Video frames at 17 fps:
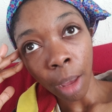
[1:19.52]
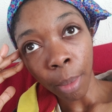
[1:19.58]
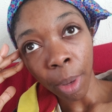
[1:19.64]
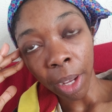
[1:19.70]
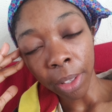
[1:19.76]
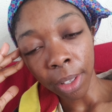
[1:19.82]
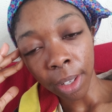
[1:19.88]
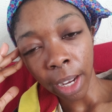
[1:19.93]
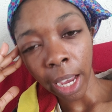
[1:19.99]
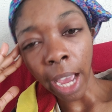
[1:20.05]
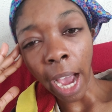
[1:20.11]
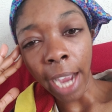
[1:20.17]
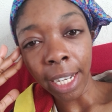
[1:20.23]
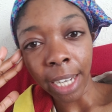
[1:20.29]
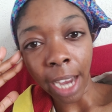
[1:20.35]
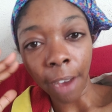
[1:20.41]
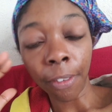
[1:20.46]
but today
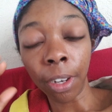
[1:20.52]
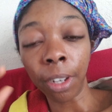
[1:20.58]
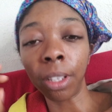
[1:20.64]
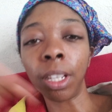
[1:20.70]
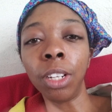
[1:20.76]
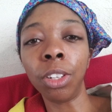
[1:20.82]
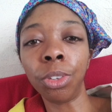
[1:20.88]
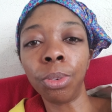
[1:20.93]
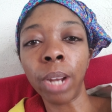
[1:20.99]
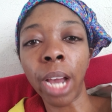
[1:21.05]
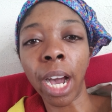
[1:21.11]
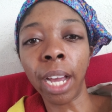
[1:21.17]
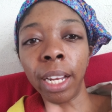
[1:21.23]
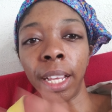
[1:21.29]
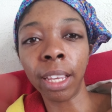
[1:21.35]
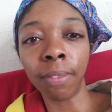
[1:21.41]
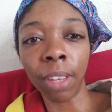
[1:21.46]
I definitely do
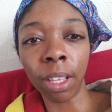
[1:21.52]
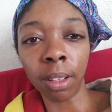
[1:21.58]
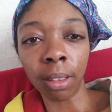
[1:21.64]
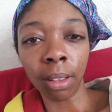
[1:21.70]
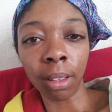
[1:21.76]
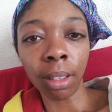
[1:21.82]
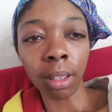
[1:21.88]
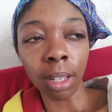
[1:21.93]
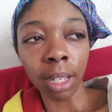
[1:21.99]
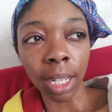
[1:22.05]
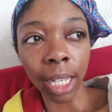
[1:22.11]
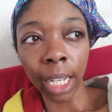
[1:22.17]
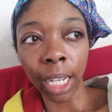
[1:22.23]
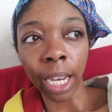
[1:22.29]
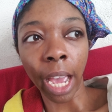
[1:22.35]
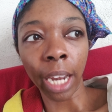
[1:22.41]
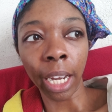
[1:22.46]
not even
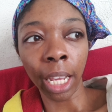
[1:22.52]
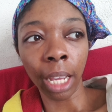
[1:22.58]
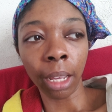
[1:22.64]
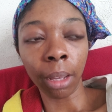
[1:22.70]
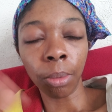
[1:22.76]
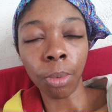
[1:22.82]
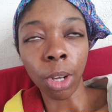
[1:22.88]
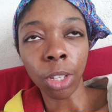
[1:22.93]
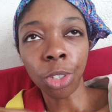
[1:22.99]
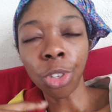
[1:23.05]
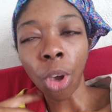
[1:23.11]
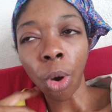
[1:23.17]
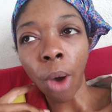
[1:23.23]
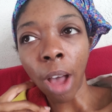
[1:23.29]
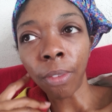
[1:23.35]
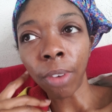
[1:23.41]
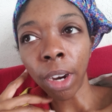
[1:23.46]
need any
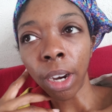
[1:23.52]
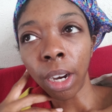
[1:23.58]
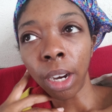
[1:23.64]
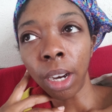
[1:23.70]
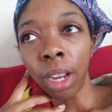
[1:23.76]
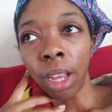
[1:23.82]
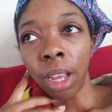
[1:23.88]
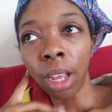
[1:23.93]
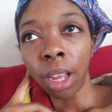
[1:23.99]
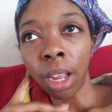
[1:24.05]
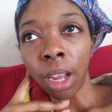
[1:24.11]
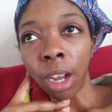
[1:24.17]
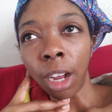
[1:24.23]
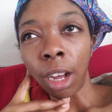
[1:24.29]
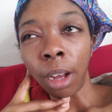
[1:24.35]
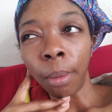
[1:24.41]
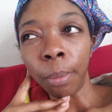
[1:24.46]
whatsoever.
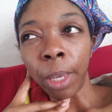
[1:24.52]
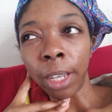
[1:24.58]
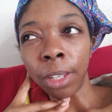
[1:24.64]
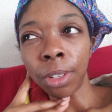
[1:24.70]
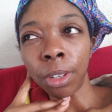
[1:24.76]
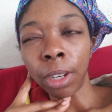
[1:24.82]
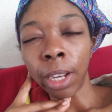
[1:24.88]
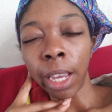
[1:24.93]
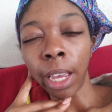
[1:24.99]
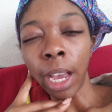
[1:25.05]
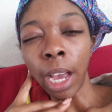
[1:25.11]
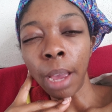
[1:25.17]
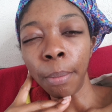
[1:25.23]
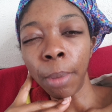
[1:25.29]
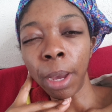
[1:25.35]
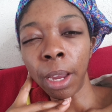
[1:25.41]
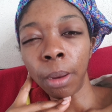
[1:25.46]
Um, yesterday,
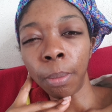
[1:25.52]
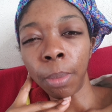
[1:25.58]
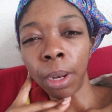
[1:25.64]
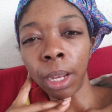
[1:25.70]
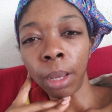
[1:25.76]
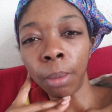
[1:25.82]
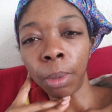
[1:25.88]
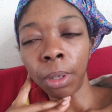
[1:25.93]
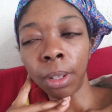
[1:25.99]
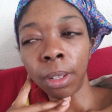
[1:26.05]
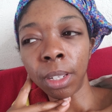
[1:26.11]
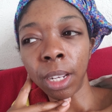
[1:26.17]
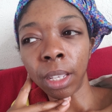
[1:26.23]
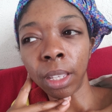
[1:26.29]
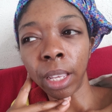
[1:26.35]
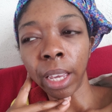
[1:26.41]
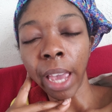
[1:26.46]
I might have been able to
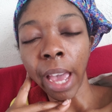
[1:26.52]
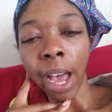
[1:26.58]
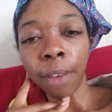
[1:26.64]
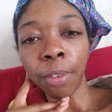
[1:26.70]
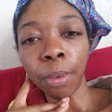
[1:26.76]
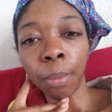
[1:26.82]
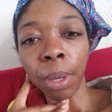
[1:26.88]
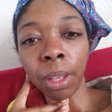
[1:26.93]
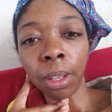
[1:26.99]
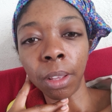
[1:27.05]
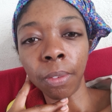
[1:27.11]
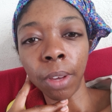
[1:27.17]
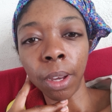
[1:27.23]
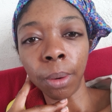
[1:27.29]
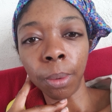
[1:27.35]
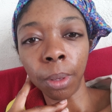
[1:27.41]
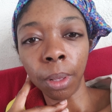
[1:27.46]
take like half a pill
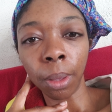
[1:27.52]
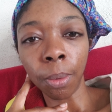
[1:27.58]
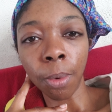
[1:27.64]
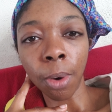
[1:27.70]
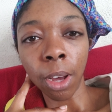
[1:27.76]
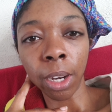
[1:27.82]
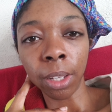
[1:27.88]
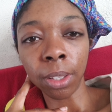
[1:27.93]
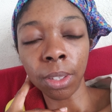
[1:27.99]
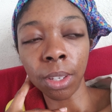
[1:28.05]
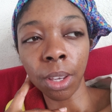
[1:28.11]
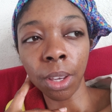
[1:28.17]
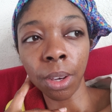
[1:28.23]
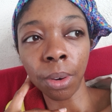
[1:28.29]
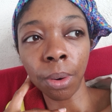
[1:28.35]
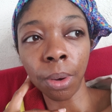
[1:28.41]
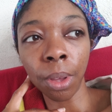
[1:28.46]
if I really wanted
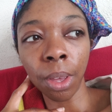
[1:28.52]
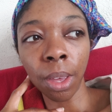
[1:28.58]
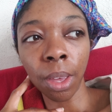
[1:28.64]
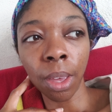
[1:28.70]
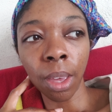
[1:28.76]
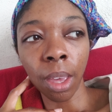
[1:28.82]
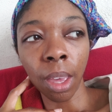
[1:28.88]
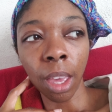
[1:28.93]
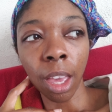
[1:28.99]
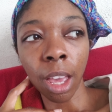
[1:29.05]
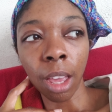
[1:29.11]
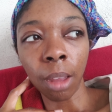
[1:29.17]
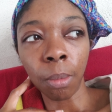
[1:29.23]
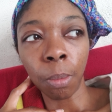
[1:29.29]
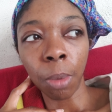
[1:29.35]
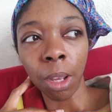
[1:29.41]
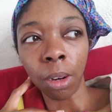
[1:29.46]
to
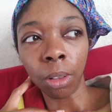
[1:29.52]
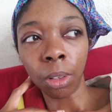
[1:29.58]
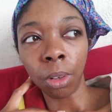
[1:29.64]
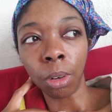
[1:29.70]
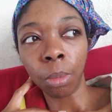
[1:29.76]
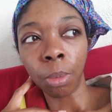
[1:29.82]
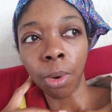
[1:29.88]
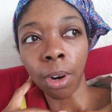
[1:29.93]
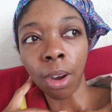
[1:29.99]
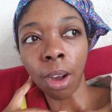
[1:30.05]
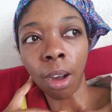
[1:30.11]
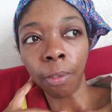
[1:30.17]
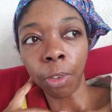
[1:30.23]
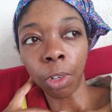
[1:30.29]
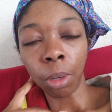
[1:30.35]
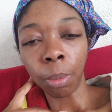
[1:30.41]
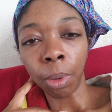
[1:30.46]
and been a little more
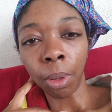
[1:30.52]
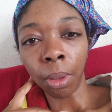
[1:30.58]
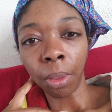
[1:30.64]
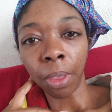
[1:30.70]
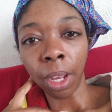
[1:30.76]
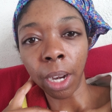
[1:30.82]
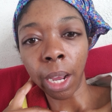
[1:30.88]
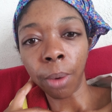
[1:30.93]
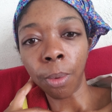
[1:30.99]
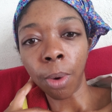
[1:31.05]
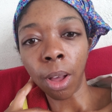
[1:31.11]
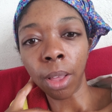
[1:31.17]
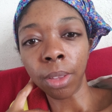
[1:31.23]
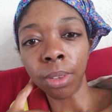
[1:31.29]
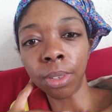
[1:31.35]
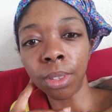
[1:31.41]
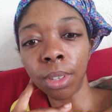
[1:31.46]
comfortable than I
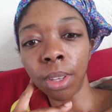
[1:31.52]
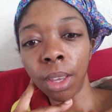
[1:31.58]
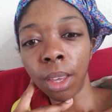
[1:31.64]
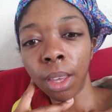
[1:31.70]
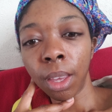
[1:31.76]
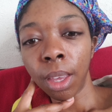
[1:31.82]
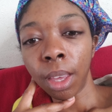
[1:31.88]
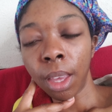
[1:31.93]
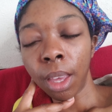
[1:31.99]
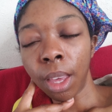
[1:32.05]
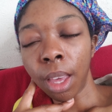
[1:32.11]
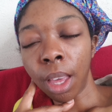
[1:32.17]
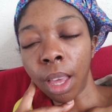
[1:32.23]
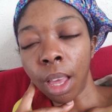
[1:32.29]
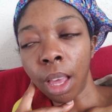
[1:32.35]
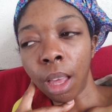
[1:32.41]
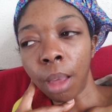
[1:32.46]
was.
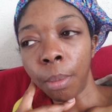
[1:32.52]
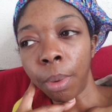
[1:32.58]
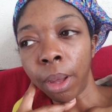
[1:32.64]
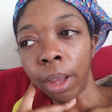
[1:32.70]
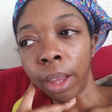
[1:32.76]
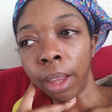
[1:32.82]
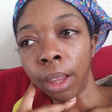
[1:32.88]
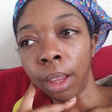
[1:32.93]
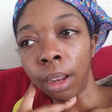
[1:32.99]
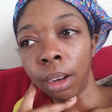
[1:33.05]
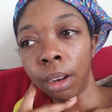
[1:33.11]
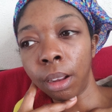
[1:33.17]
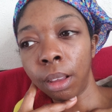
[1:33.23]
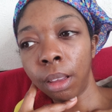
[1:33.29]
But